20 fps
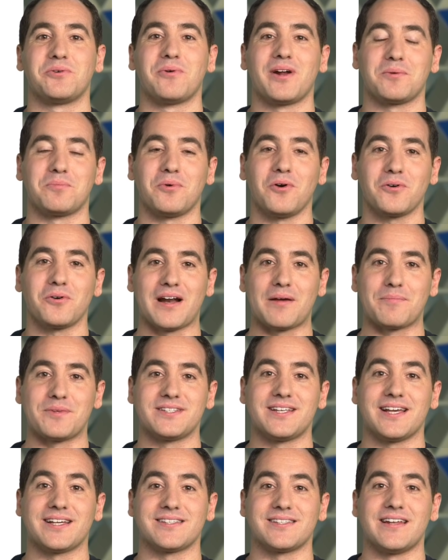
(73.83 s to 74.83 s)
you to write a program
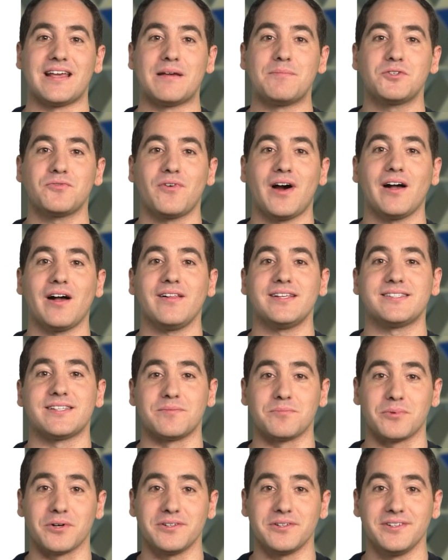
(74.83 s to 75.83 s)
that takes an image file as
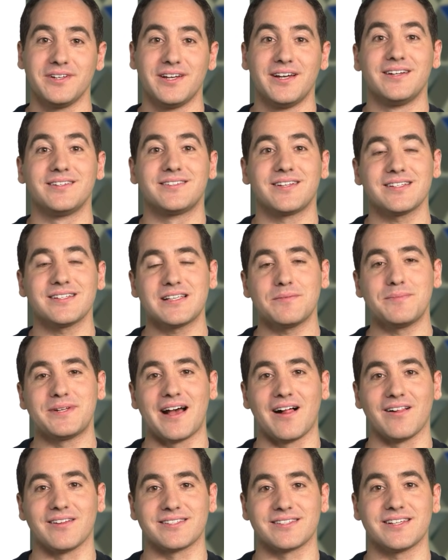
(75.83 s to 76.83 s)
input, does some
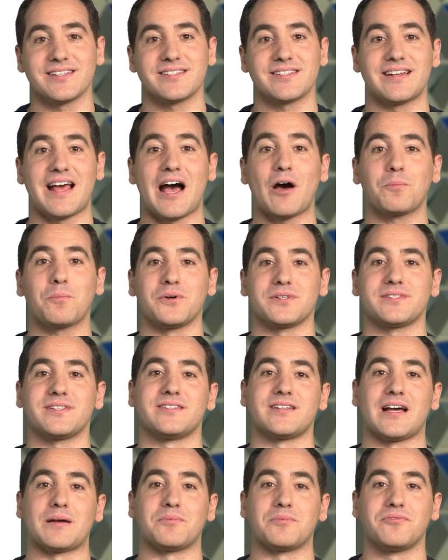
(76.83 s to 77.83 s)
analysis, and outputs
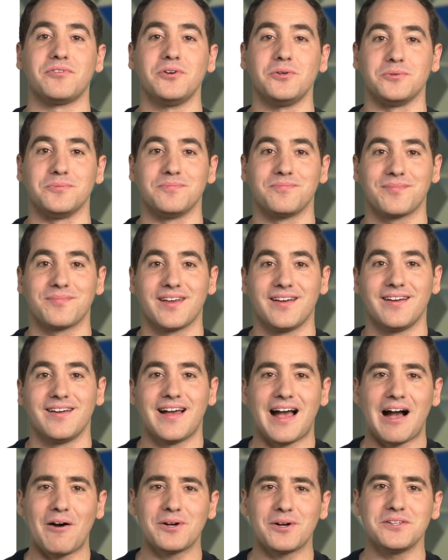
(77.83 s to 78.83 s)
the type of fruit.
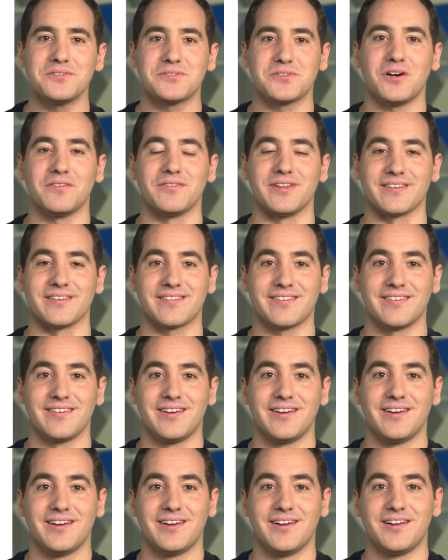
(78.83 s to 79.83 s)
How can you solve this?
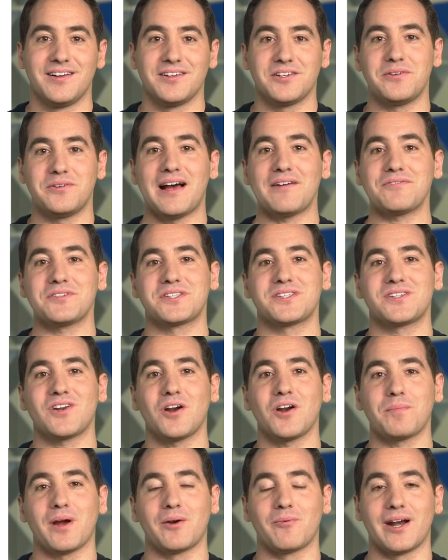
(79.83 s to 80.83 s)
You'd have to
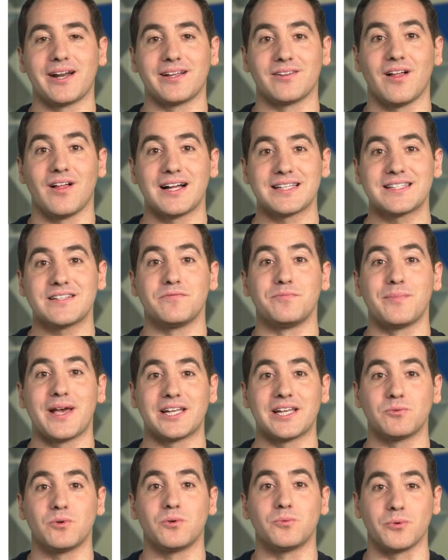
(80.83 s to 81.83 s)
start by writing lots of
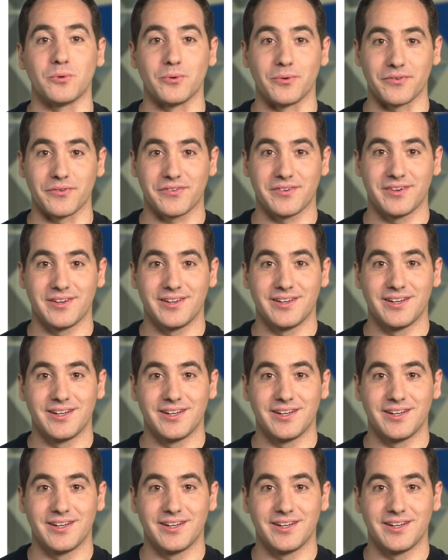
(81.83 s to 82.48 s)
manual rules.